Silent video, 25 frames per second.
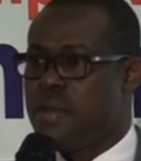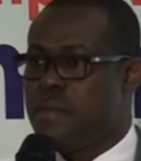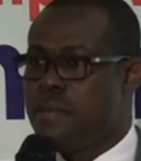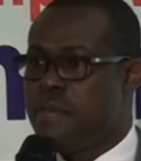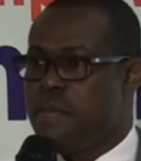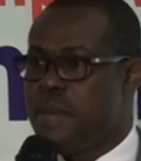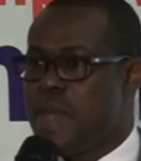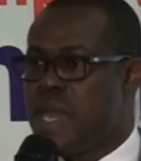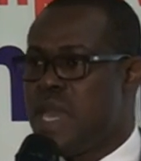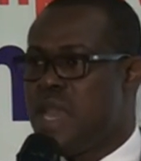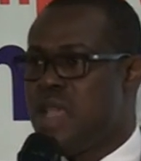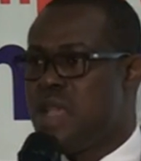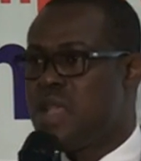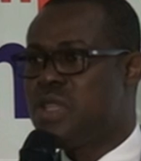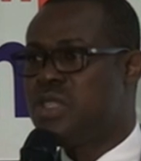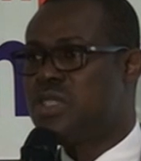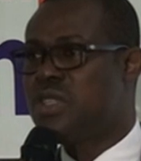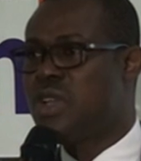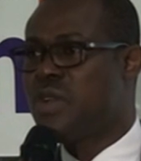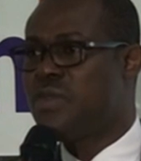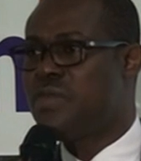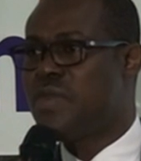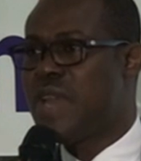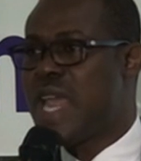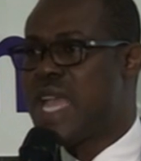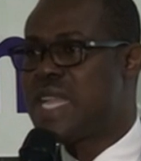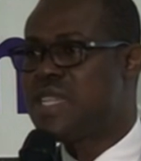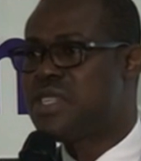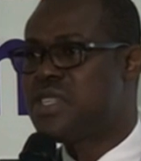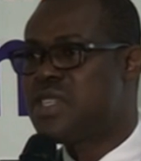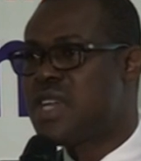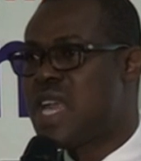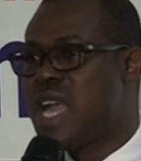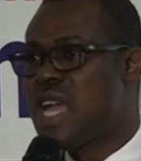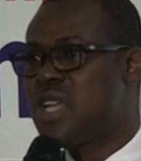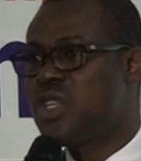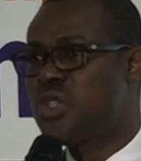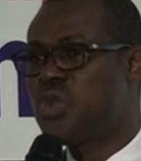millions of
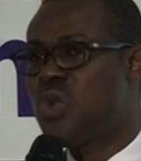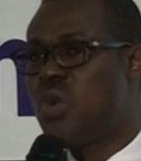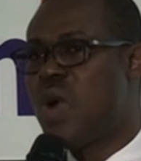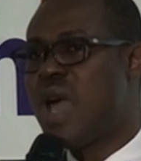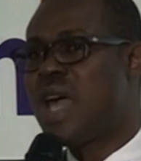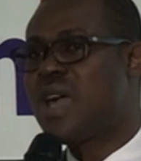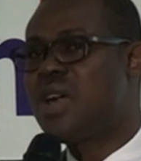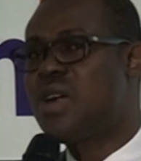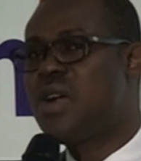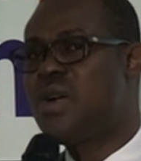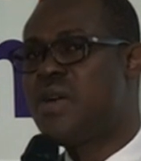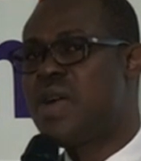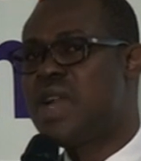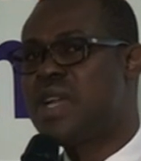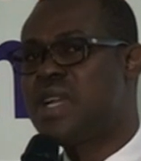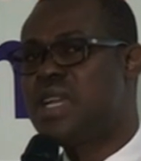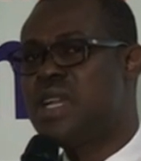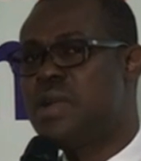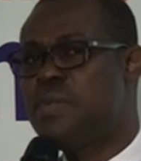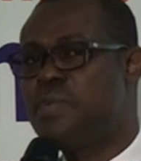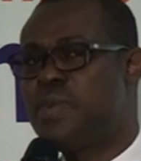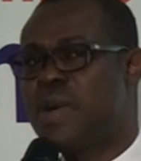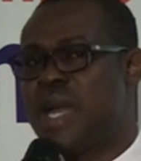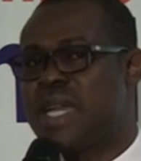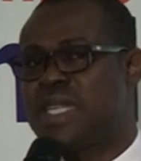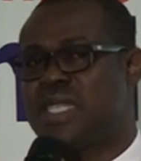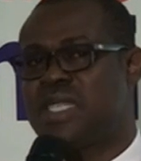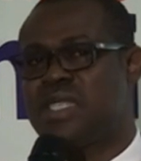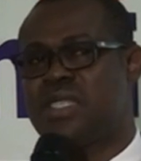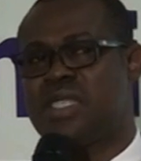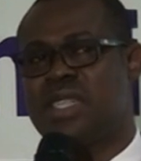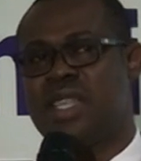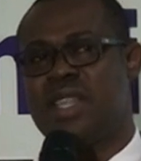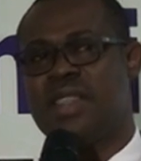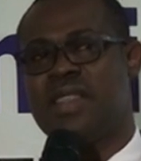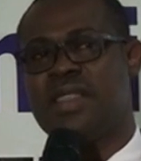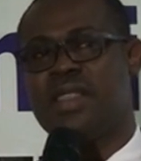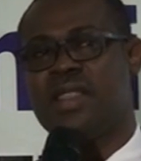Nigerians who are currently
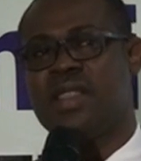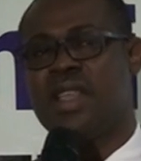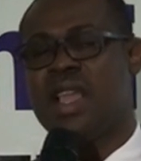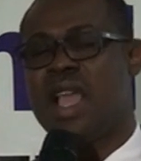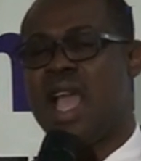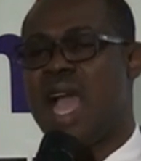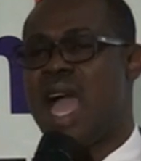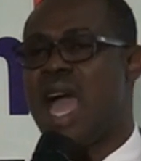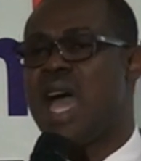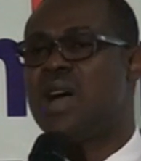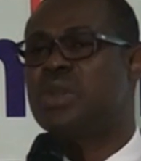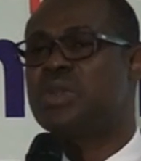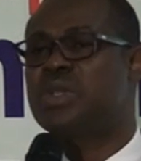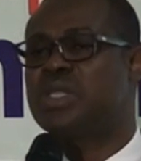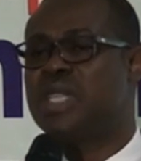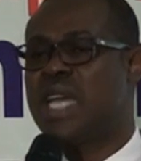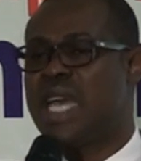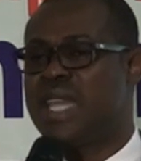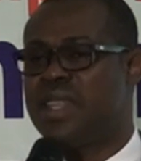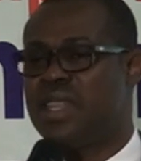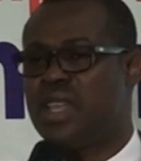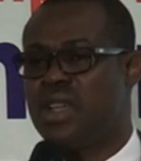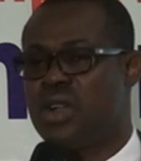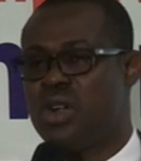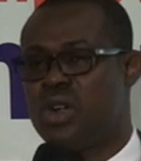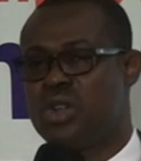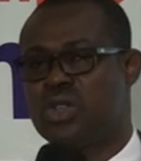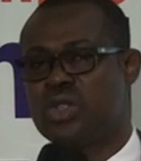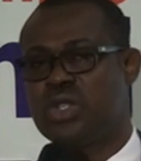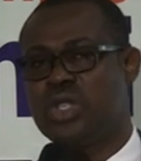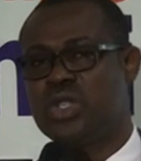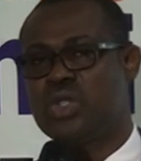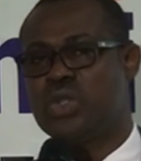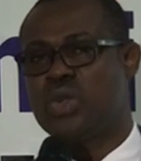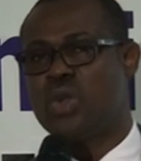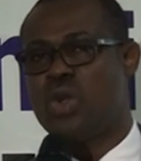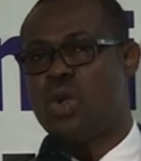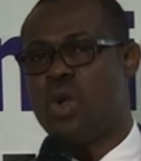practicing outside the
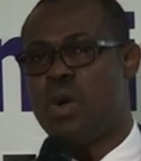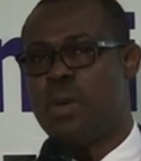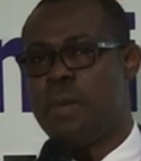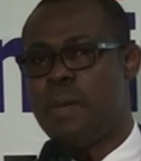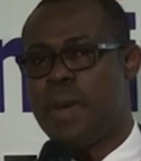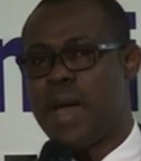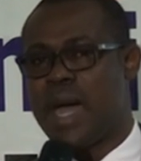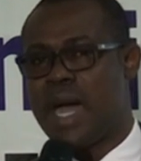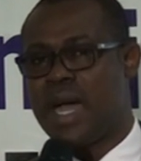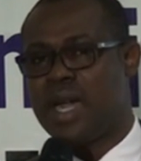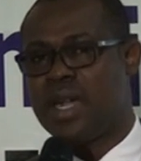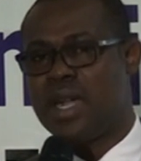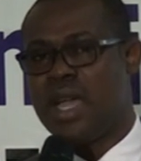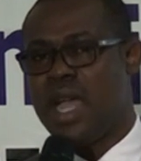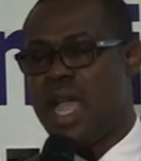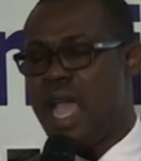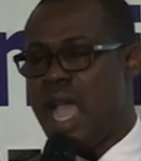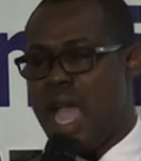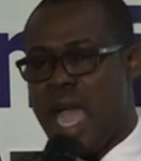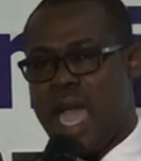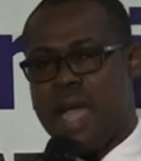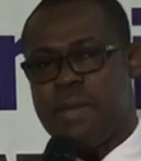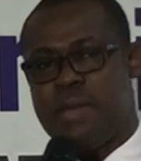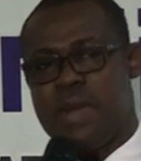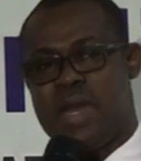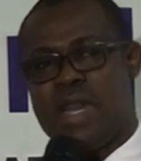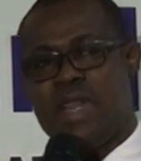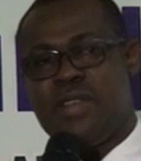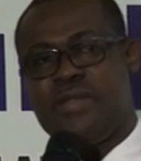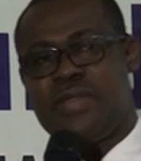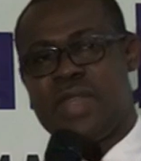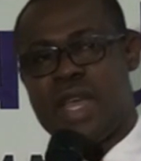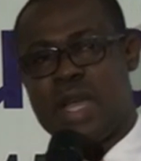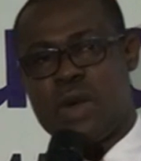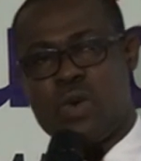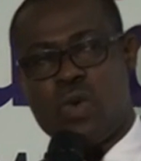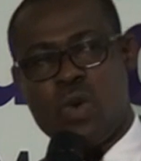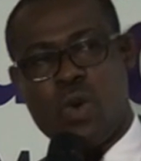country to come back, I believe
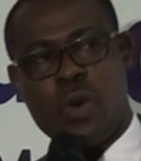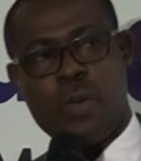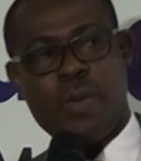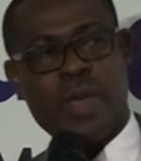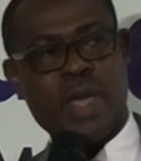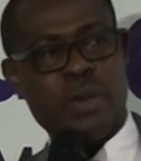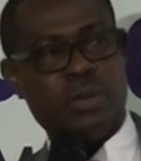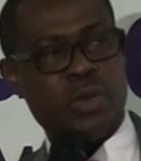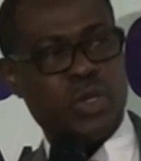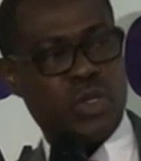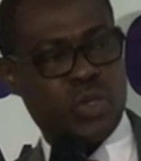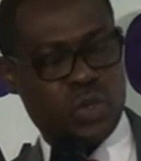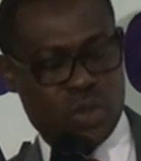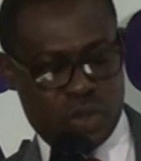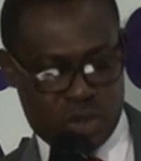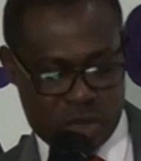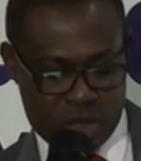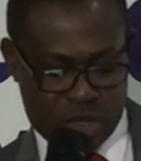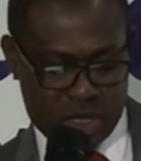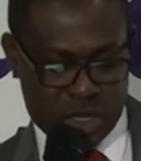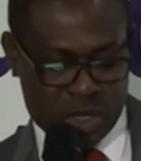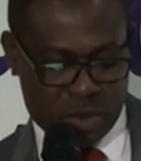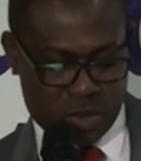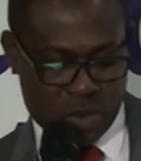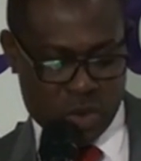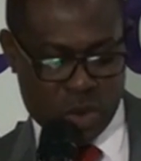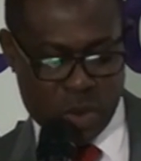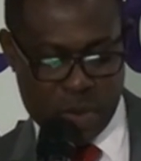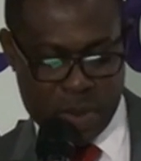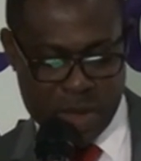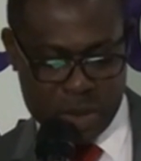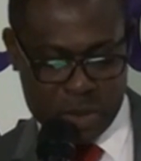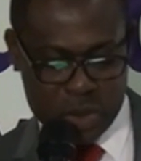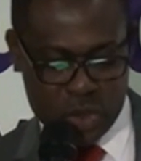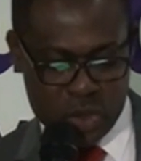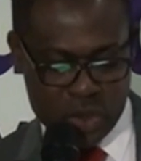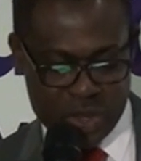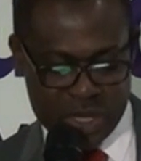that we'll be able to
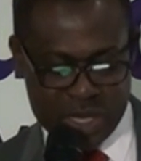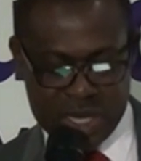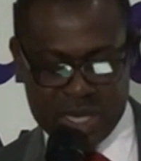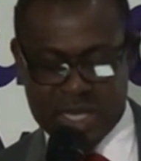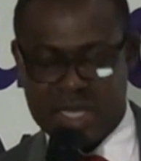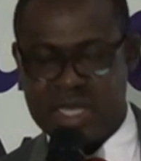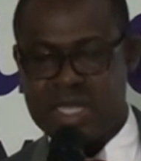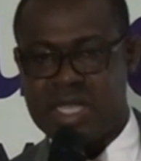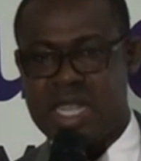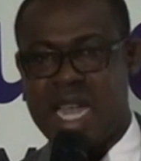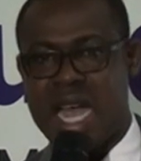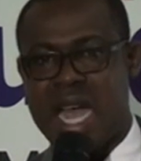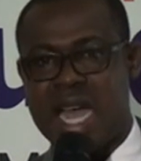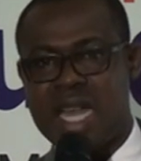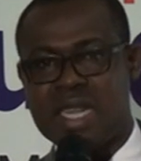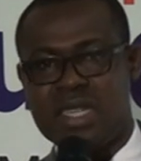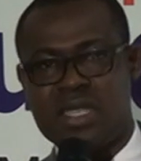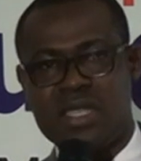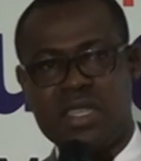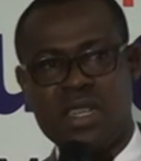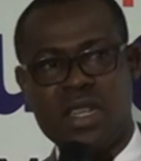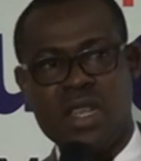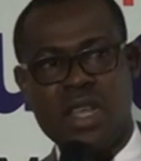kickstart